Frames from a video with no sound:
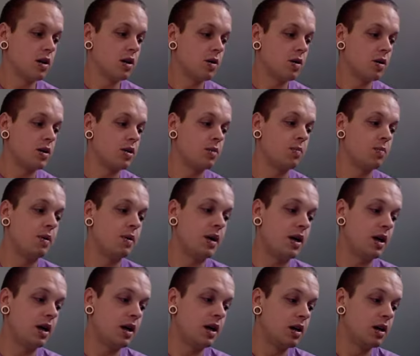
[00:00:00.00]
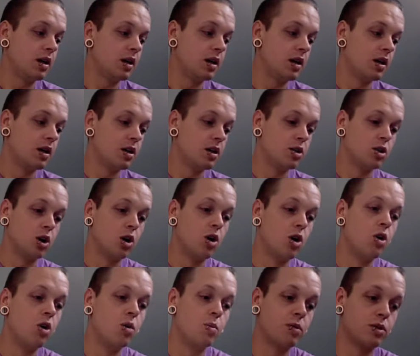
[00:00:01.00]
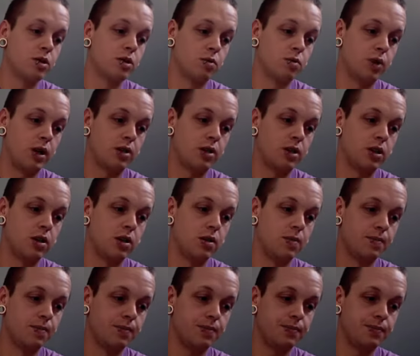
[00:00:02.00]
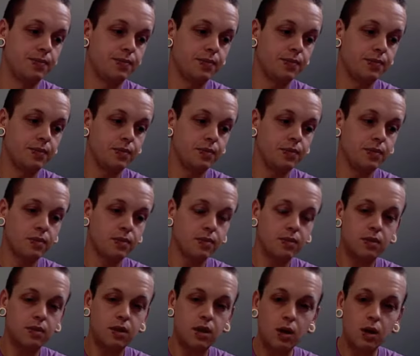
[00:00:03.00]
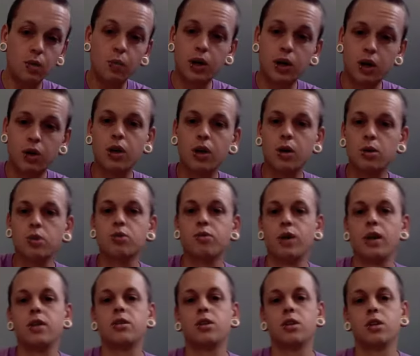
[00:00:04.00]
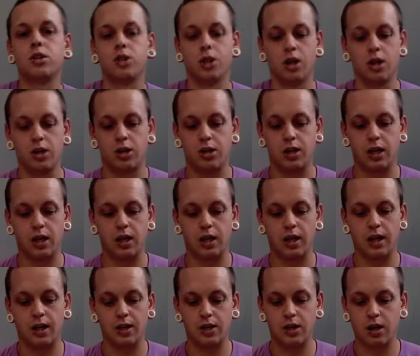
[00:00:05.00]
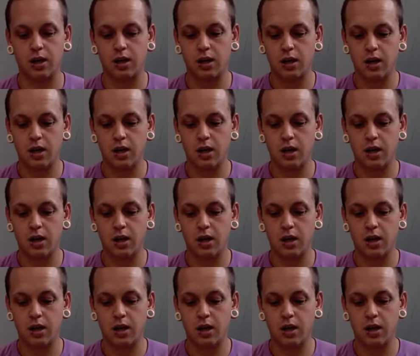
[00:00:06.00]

Question B, to whom was it written? We know that it was written to the churches in Galatia.